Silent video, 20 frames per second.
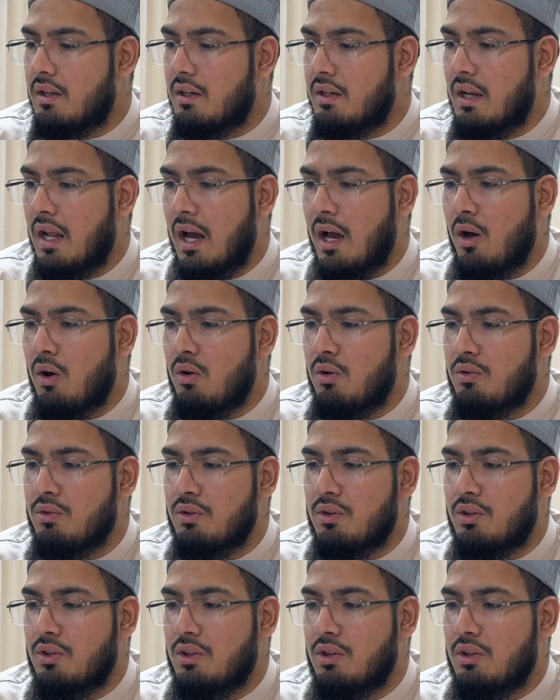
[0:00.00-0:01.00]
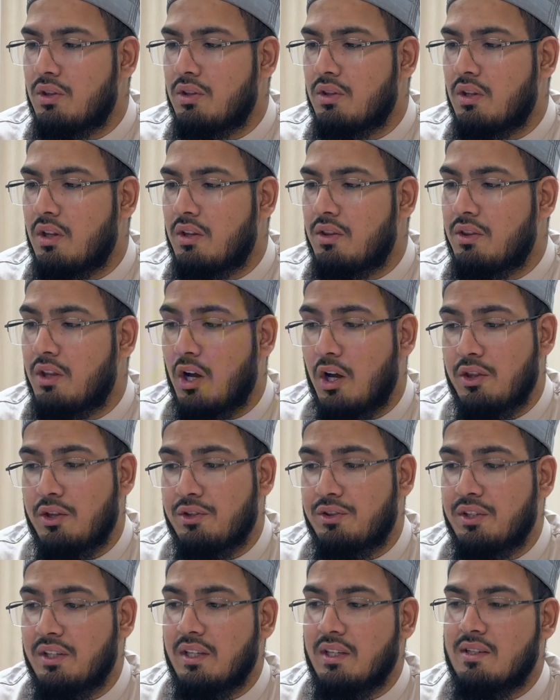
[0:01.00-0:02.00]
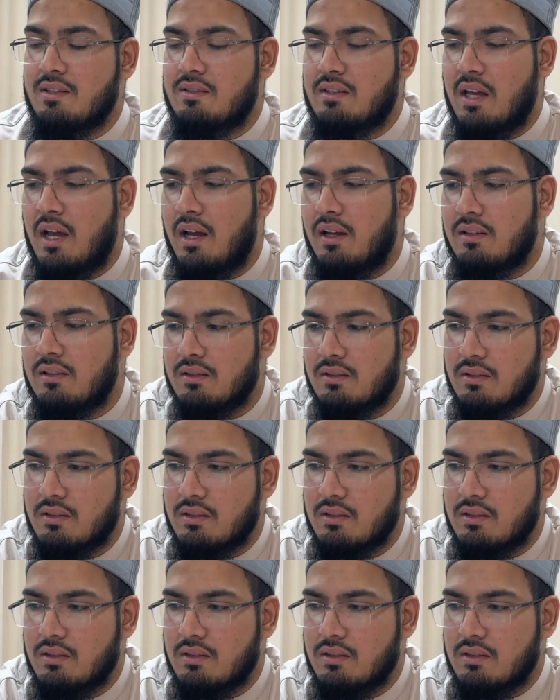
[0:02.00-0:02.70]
Now, the other thing is that,